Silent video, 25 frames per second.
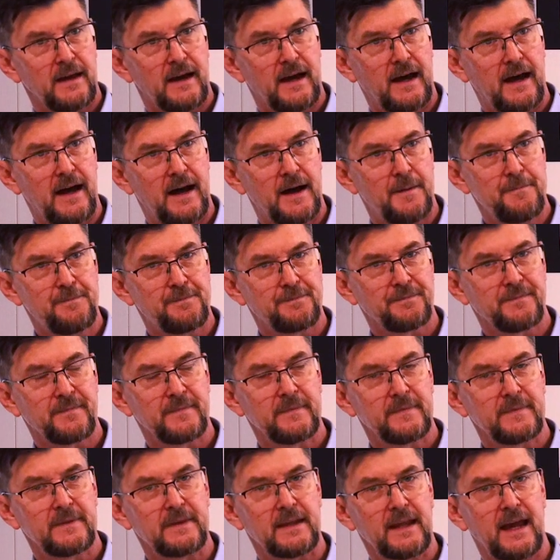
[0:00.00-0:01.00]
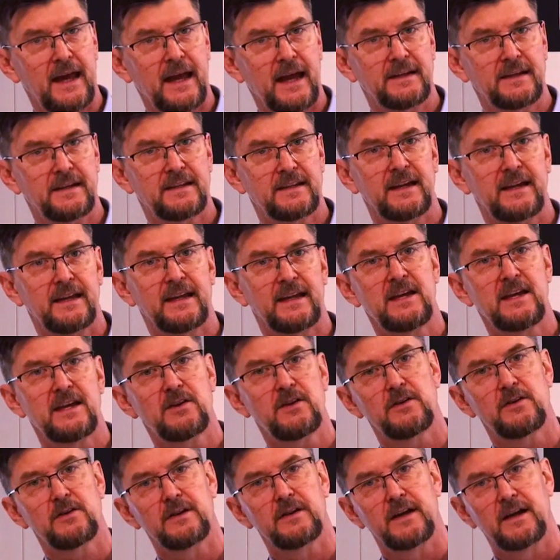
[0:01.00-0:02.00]
And
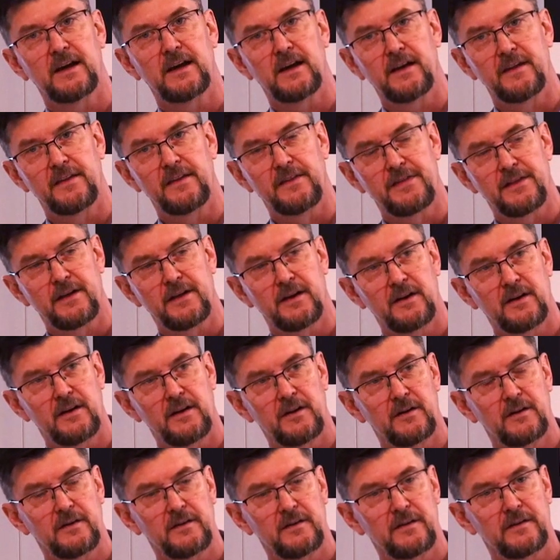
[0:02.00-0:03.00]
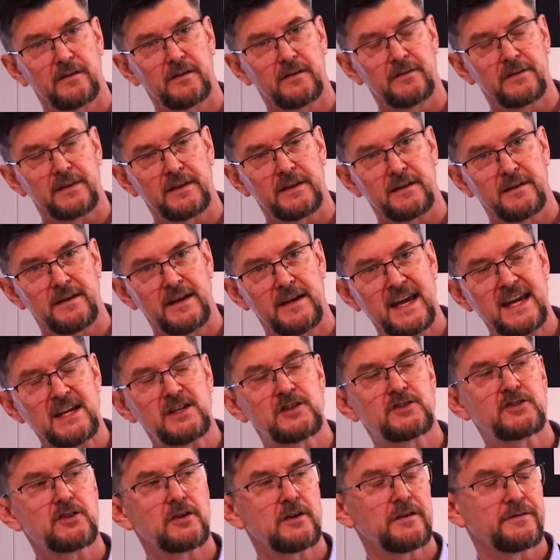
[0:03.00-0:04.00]
here, the
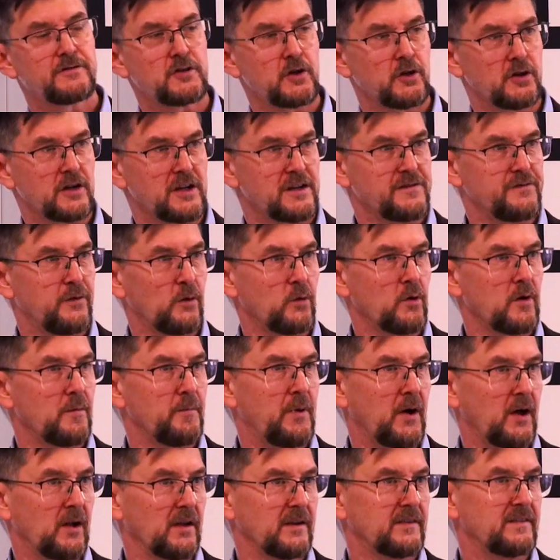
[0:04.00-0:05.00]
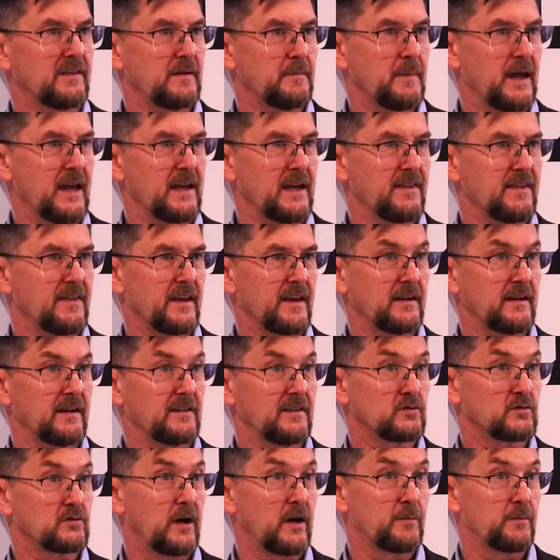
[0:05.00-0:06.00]
nature of Turkish foreign policy making that I
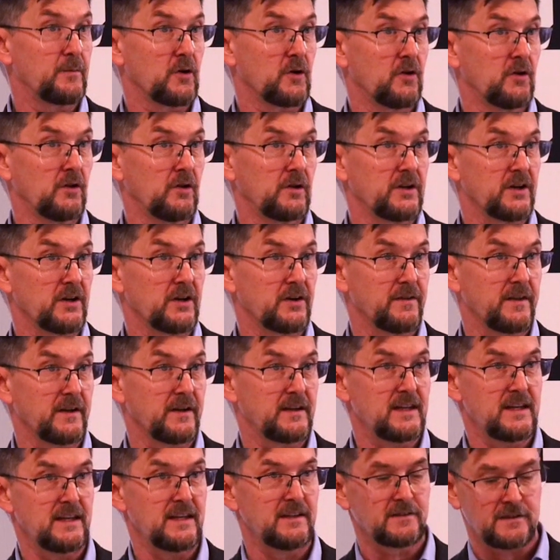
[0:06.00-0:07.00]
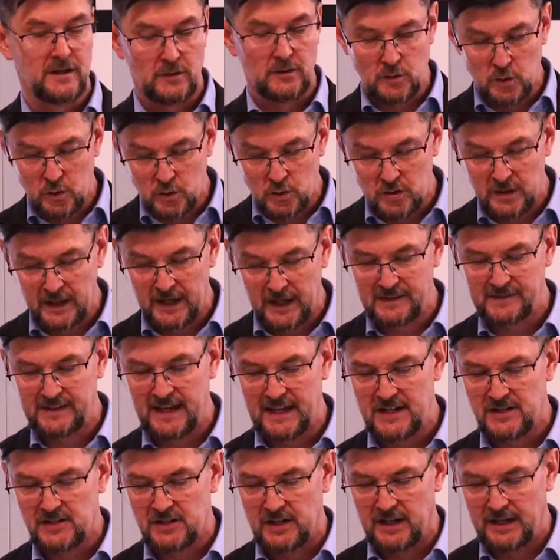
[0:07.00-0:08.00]
described earlier, the
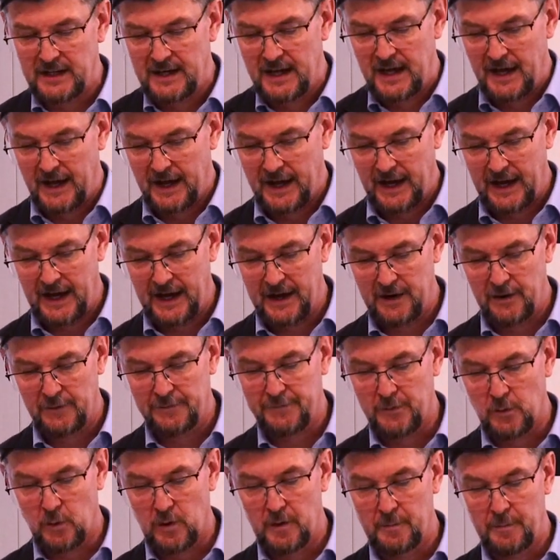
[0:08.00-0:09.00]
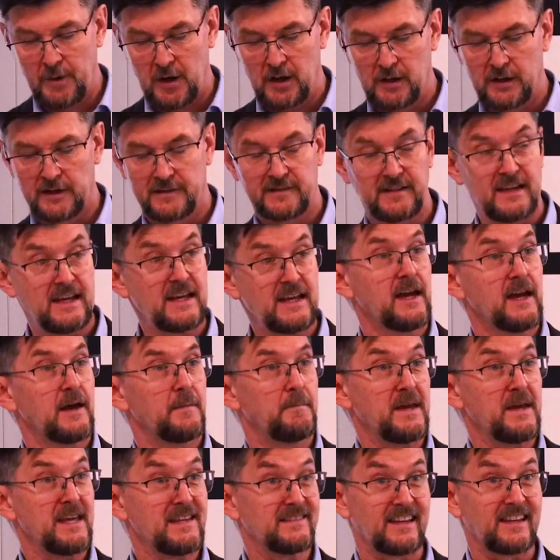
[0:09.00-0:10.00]
deinstitutionalization of foreign policy,
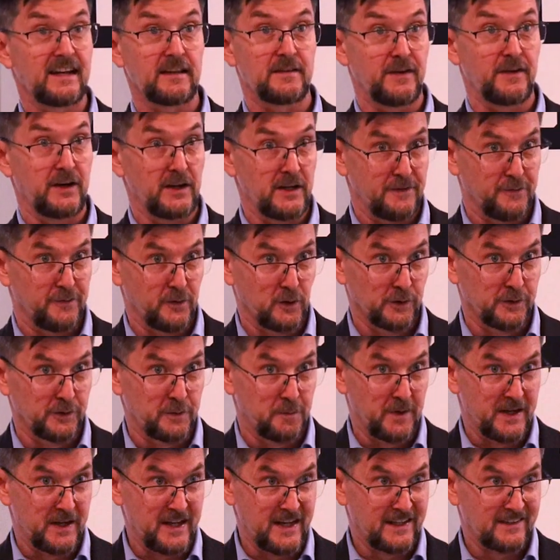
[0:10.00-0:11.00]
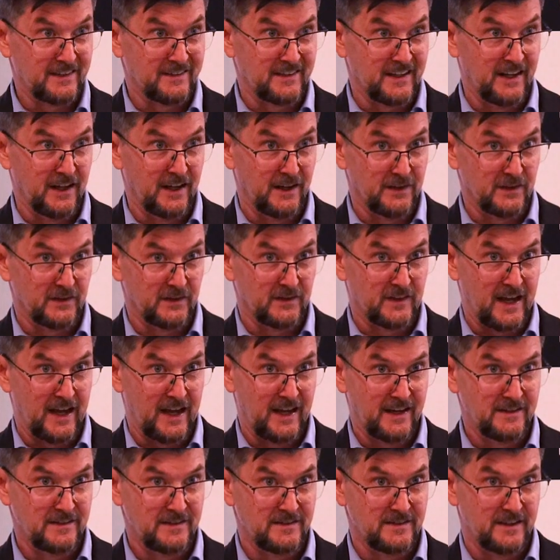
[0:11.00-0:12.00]
means that it's very difficult to predict and
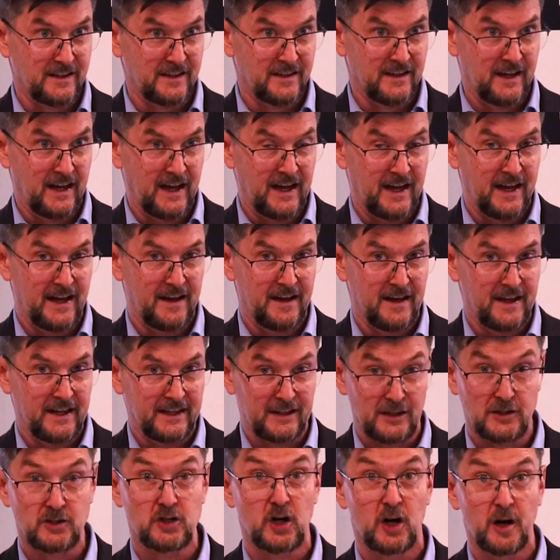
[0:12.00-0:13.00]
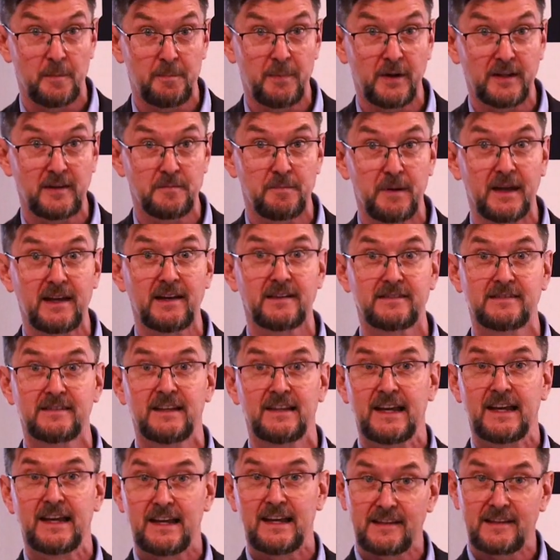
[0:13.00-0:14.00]
understand and interpret, because
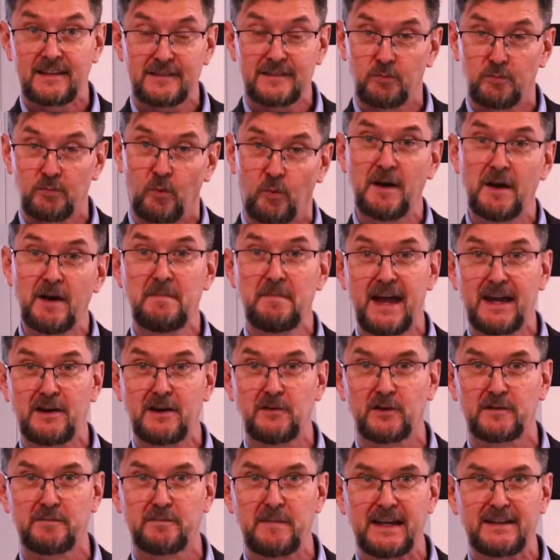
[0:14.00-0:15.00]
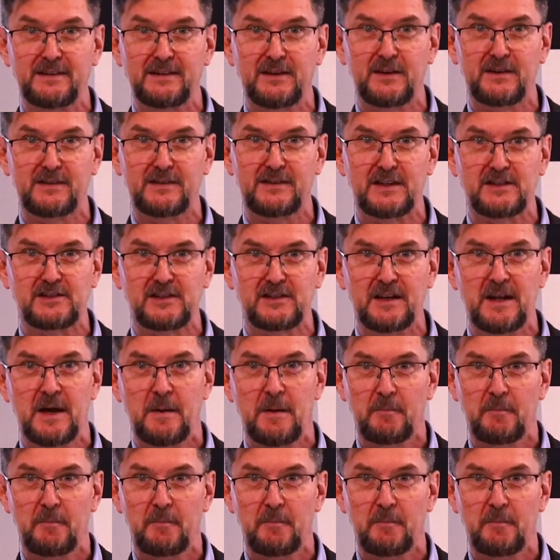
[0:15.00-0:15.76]
it's one man who has made the decision,